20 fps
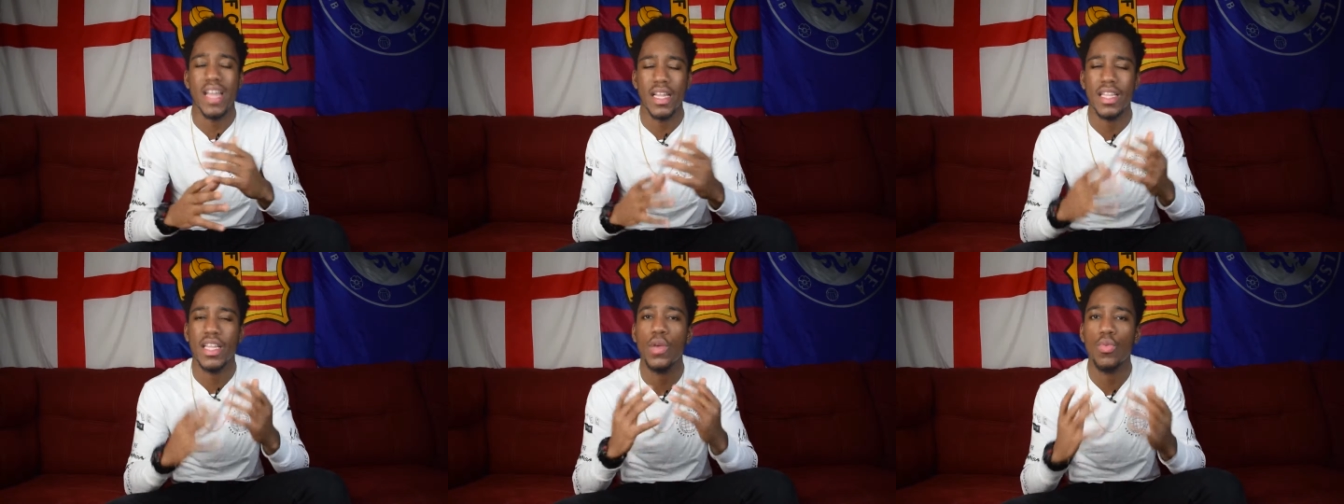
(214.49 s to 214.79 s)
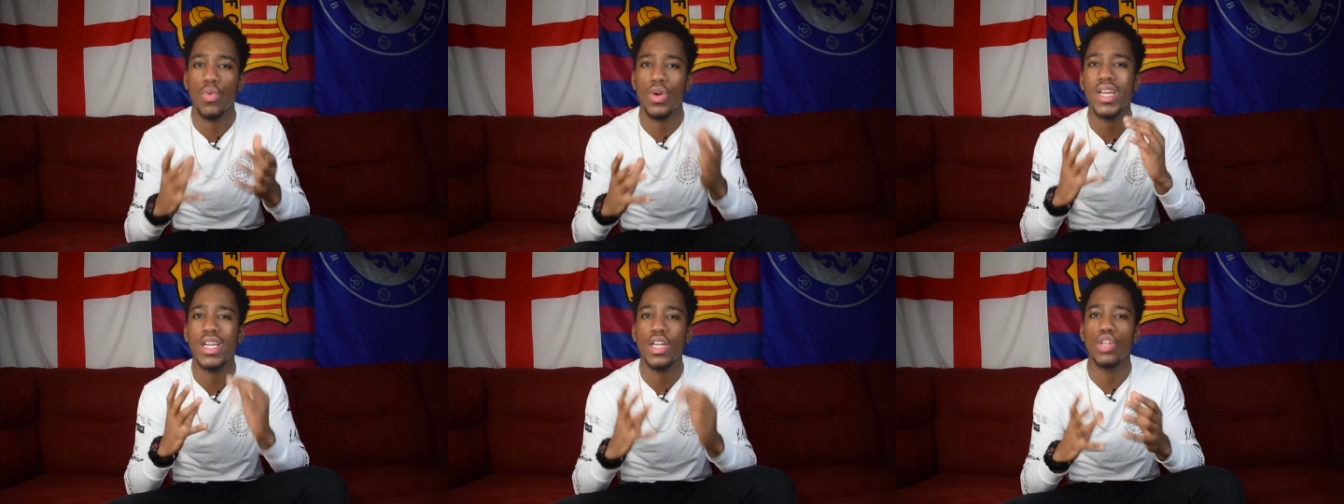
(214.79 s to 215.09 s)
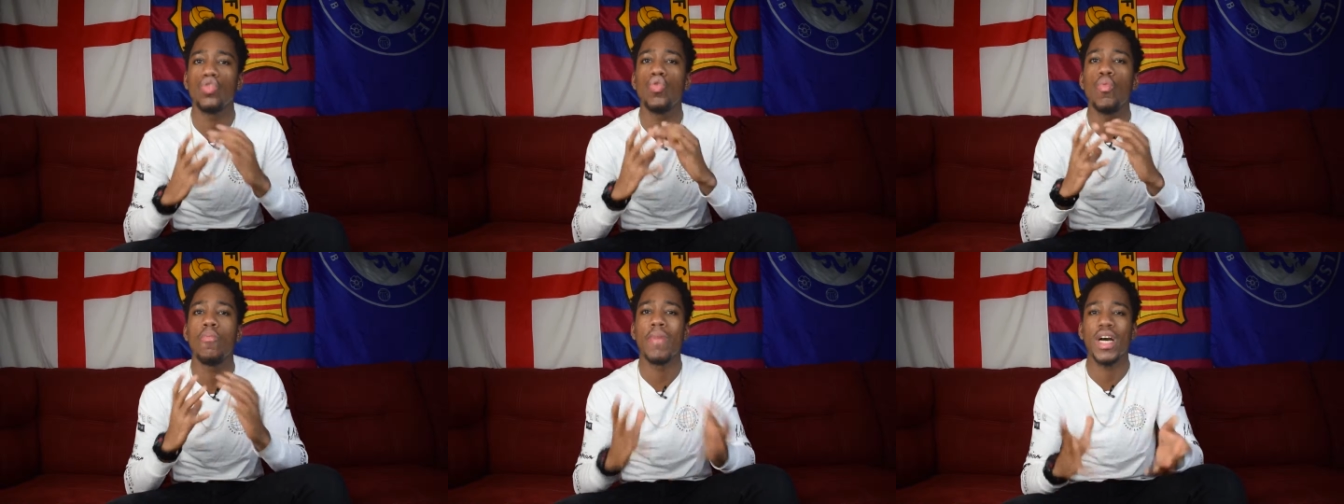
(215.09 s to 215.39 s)
that they were going to
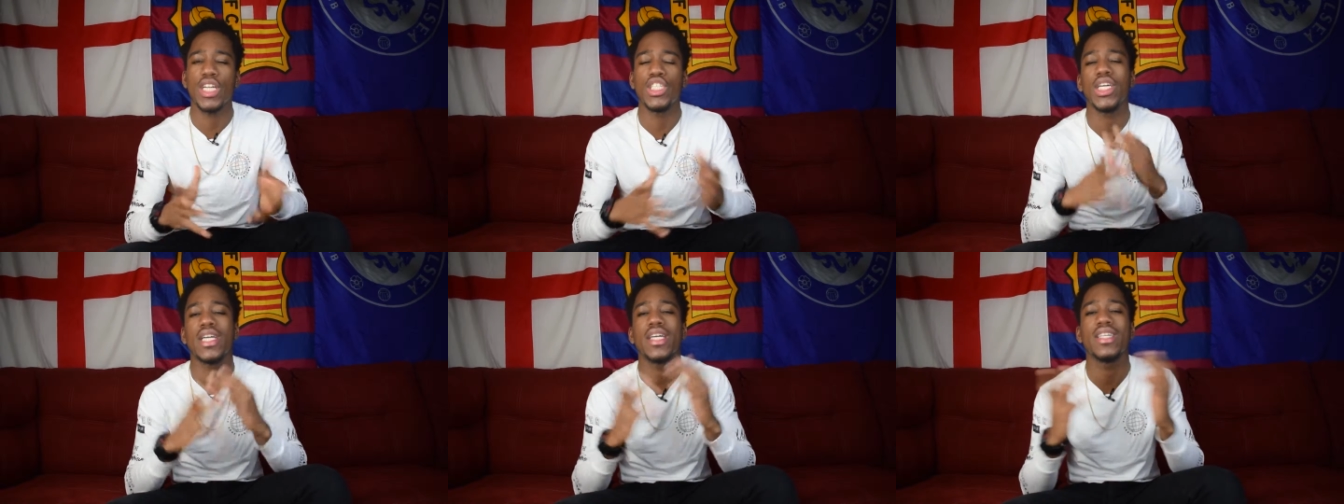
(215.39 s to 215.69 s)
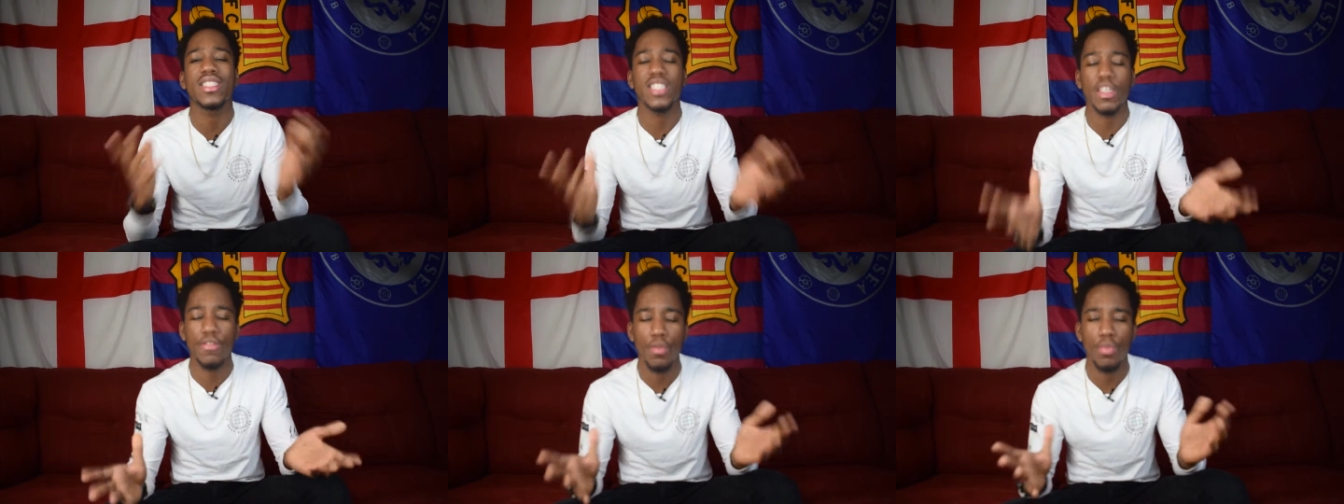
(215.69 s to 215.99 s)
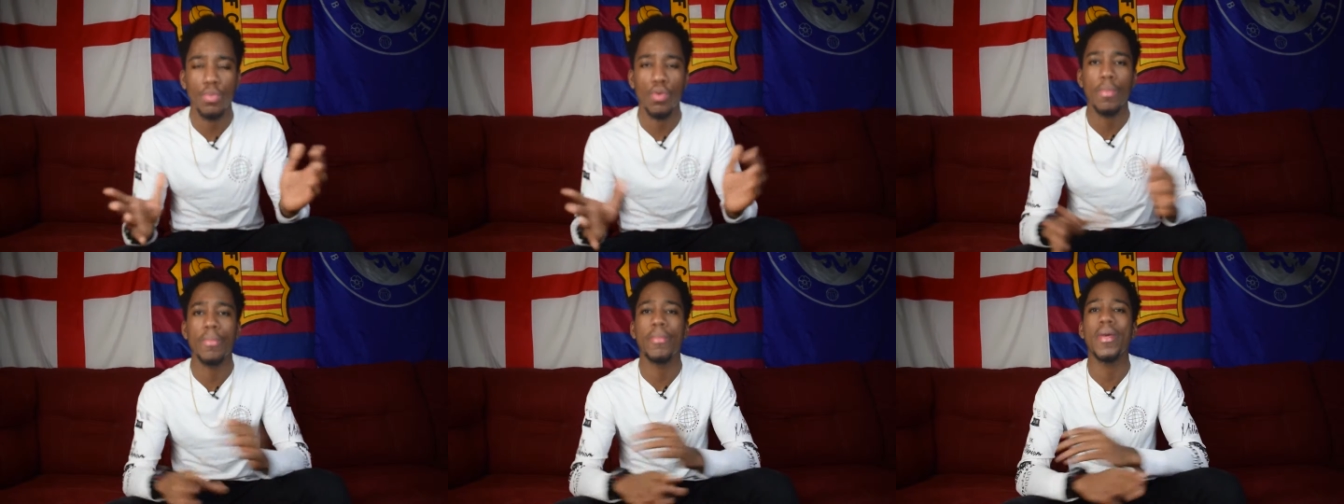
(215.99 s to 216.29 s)
do much against
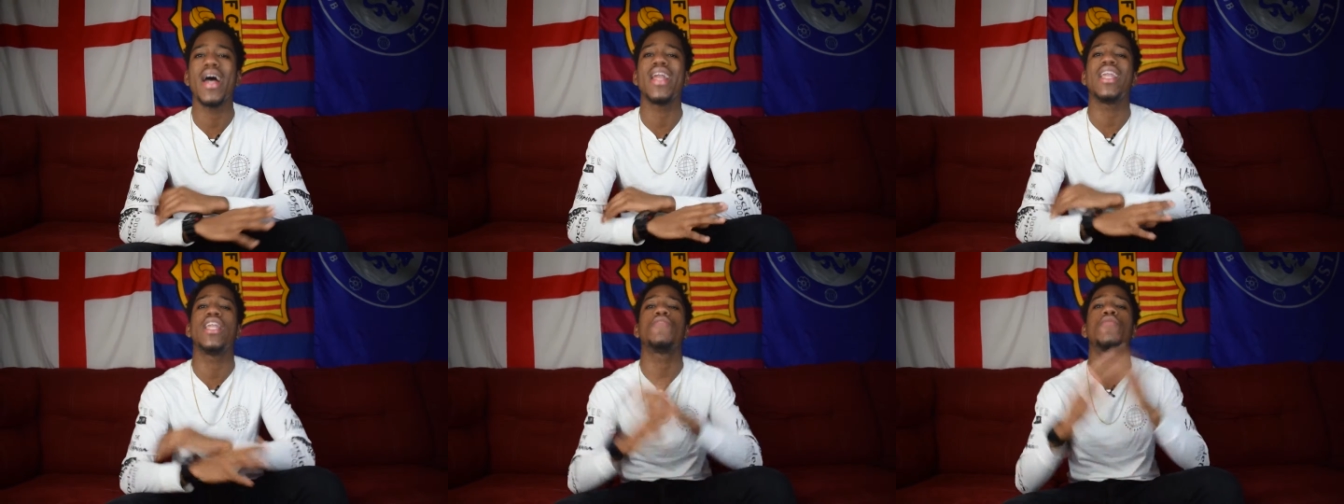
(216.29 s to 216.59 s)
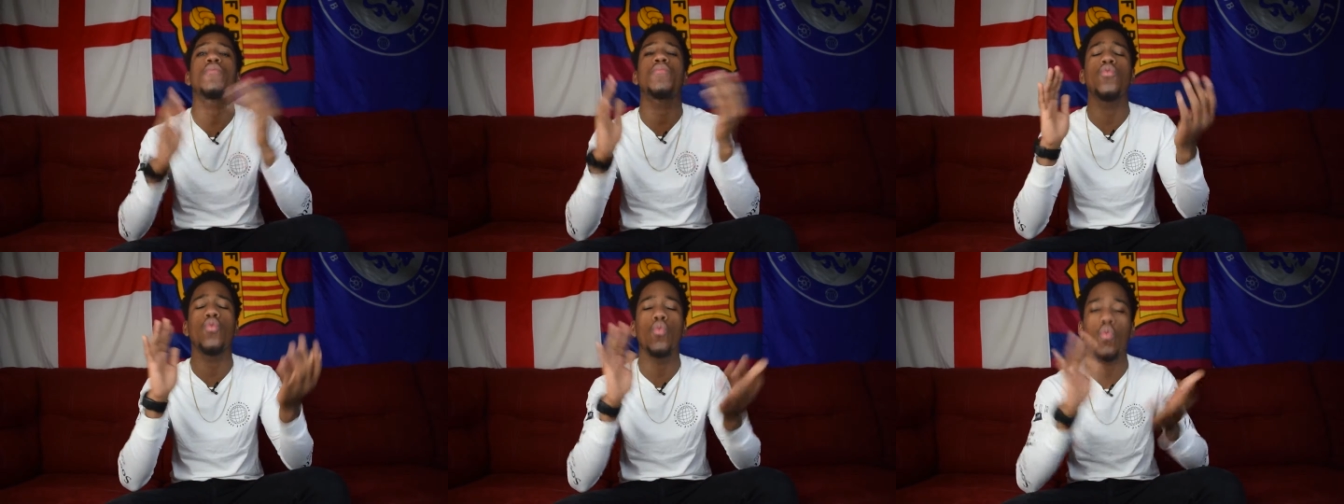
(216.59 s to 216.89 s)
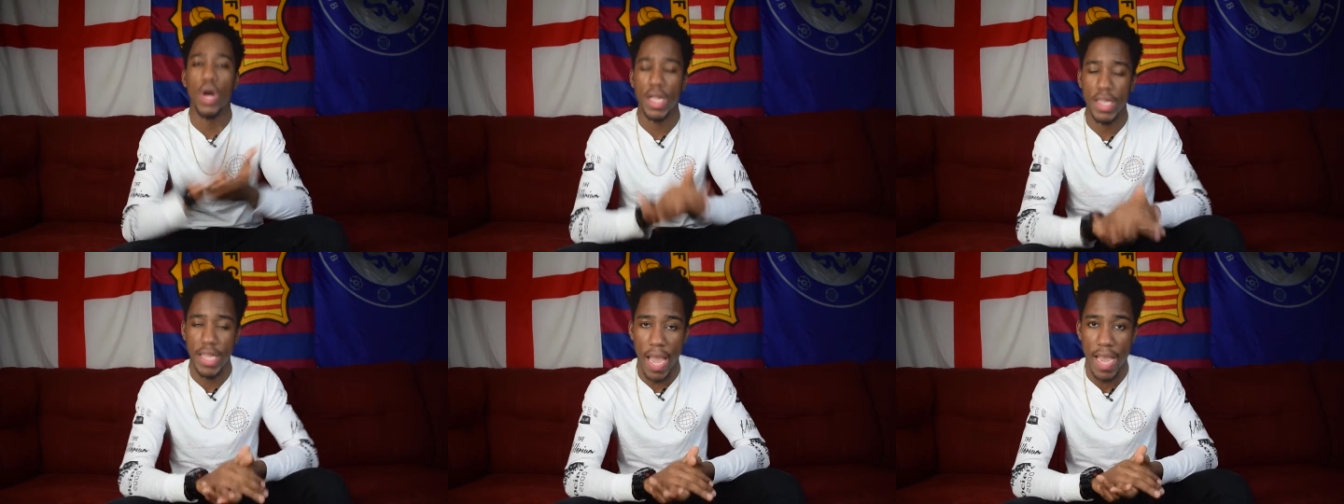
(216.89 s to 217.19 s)
Liverpool. But Liverpool
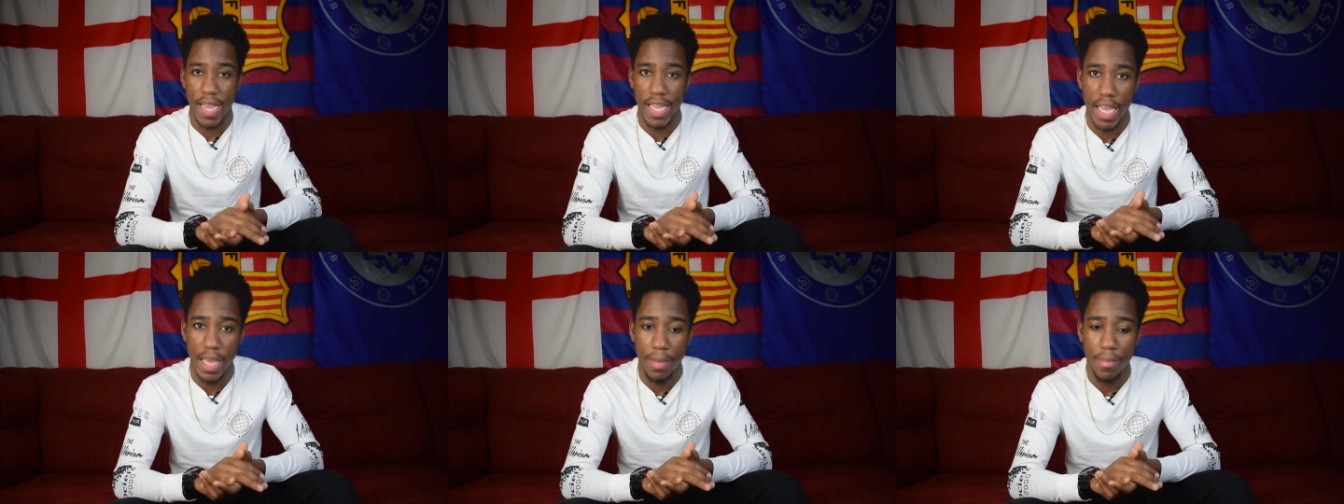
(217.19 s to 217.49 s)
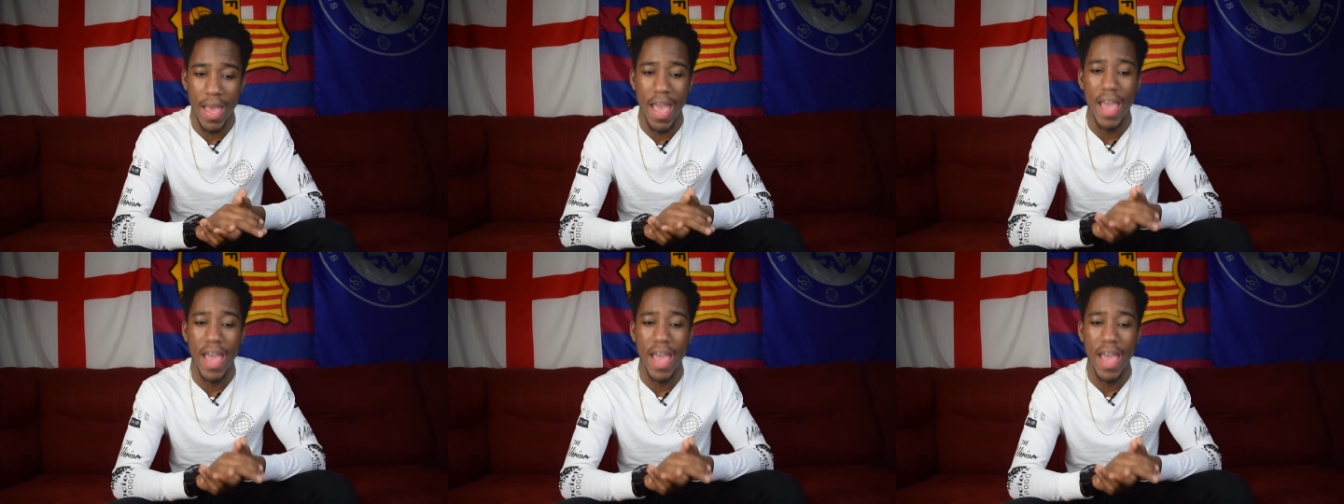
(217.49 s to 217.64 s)
won that game.